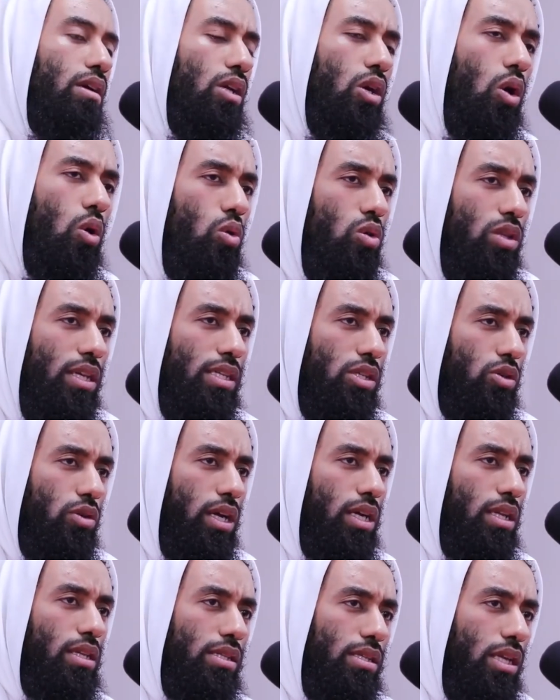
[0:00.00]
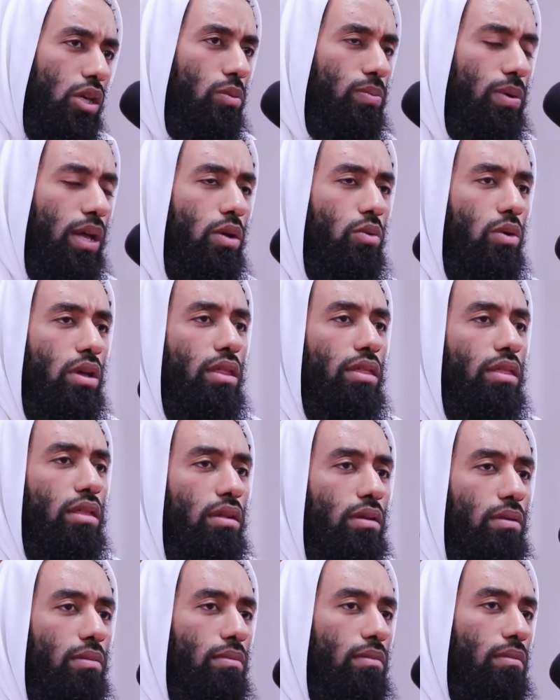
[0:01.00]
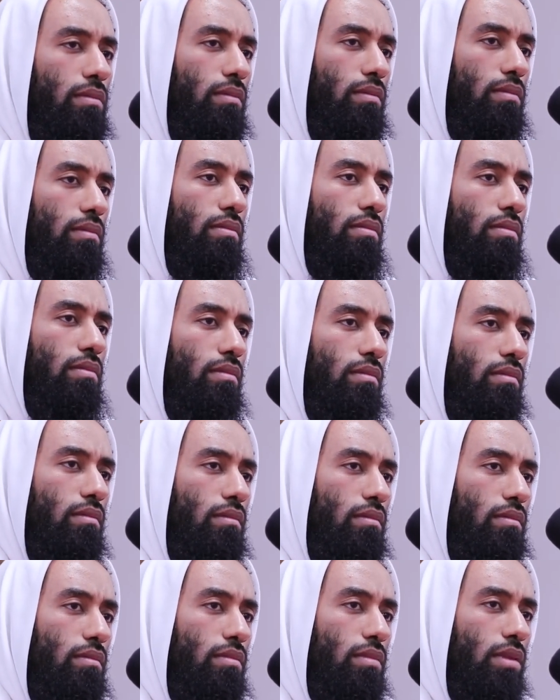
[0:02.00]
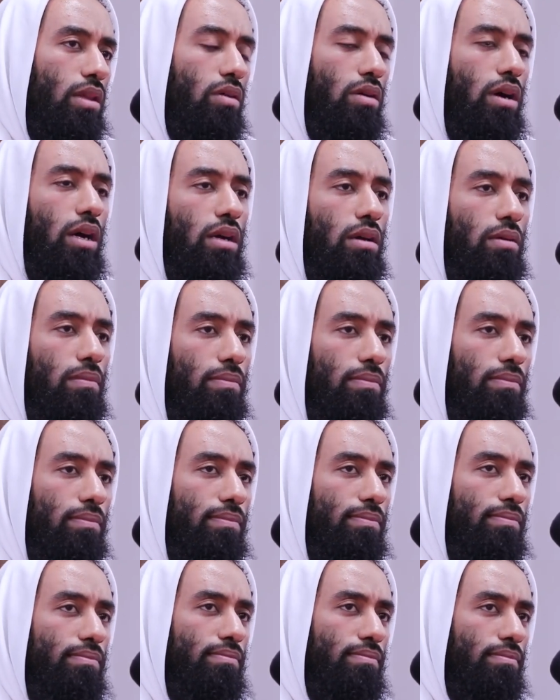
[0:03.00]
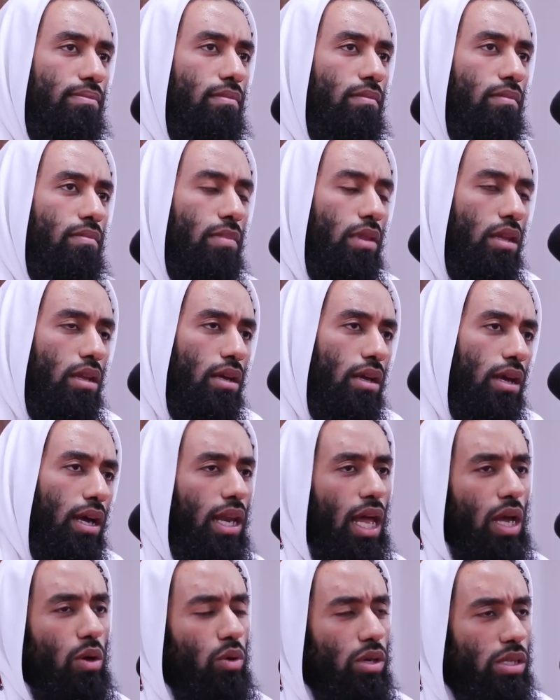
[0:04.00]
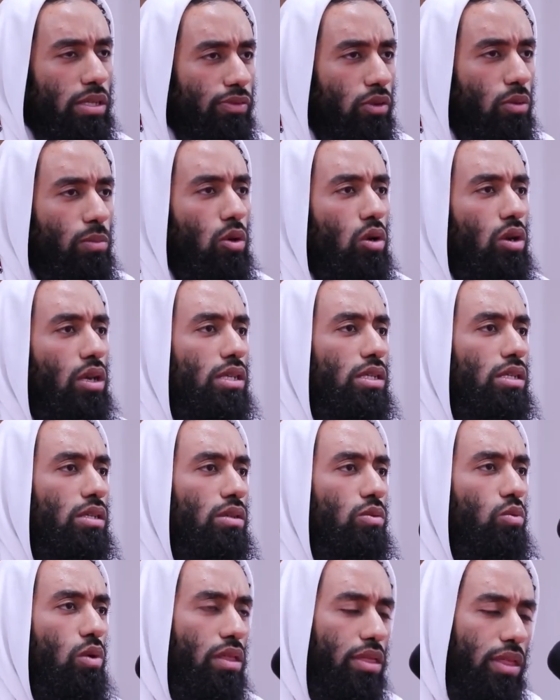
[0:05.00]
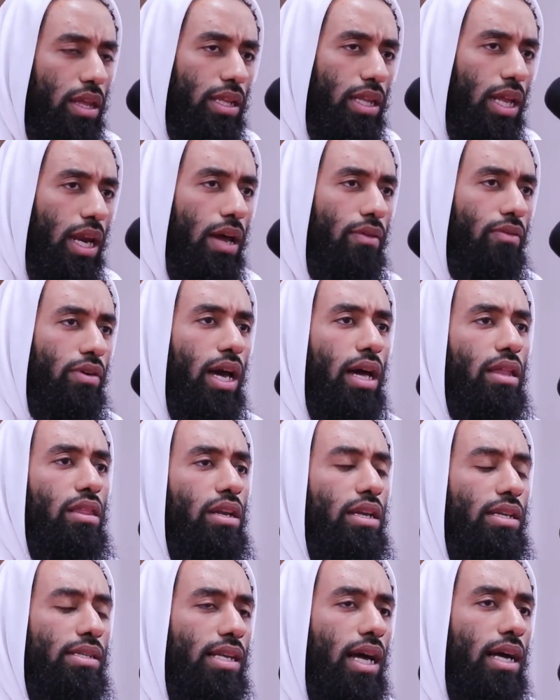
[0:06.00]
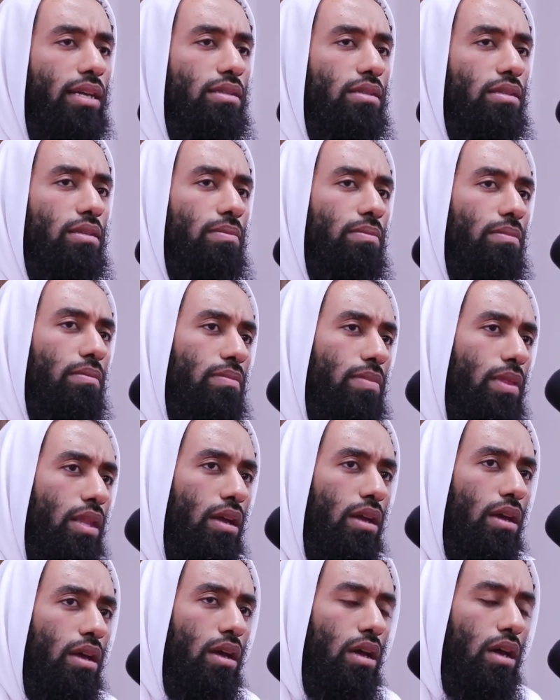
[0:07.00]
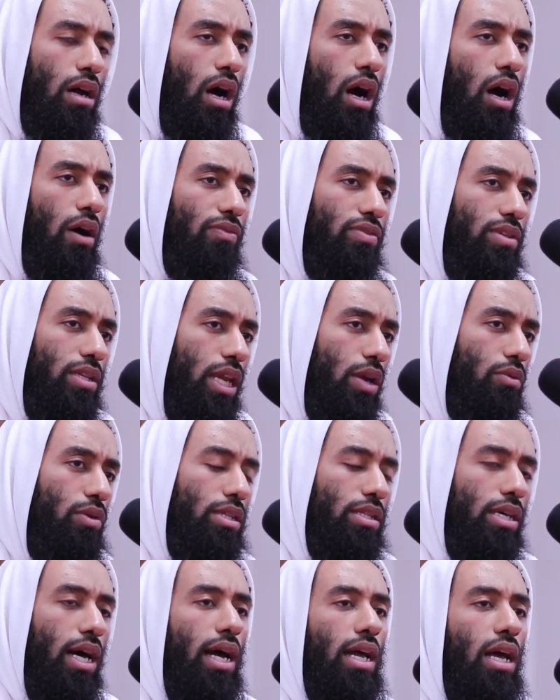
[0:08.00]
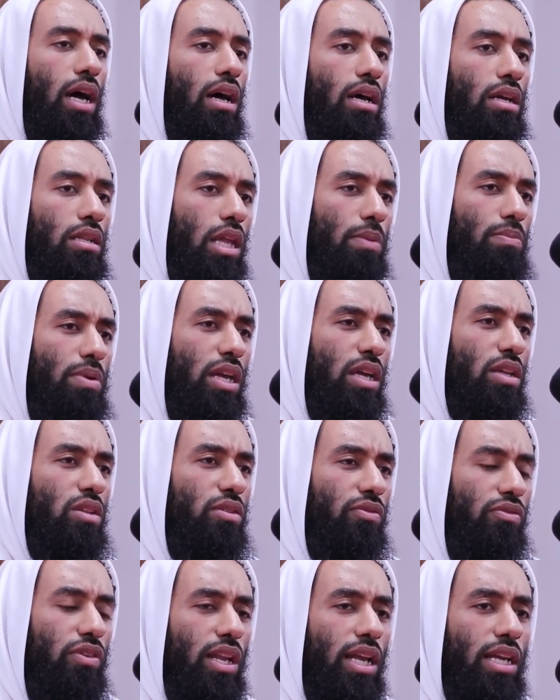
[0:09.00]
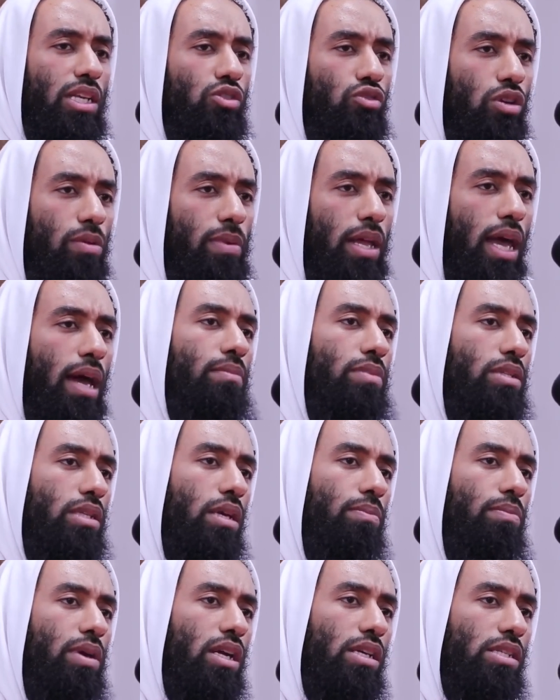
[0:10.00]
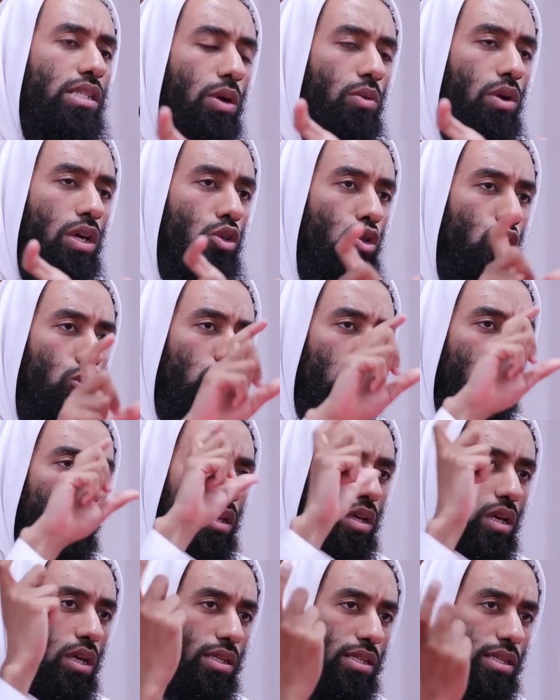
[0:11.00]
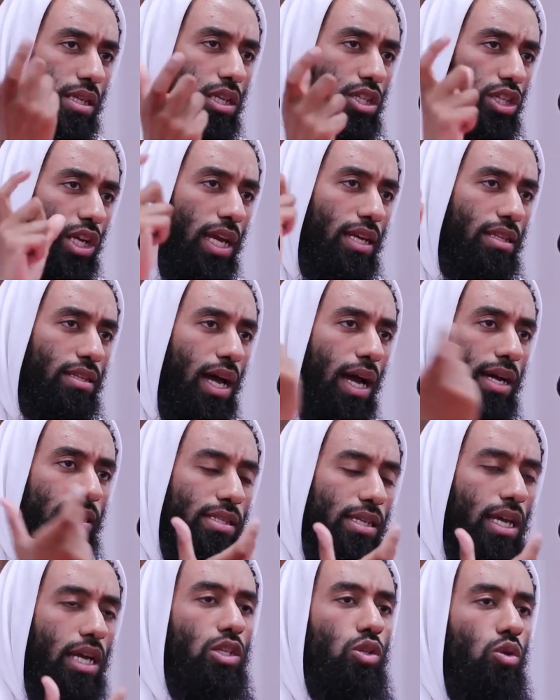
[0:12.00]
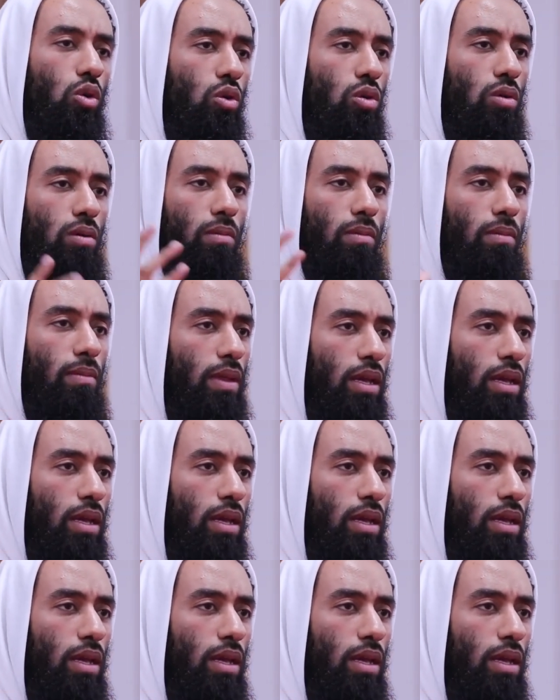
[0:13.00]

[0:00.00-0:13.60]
you know all these cricketers that you play with, right? And likewise footballers, one thing that I've gathered is that after they retire, they begin to feel extremely empty because they were used to such a tight schedule.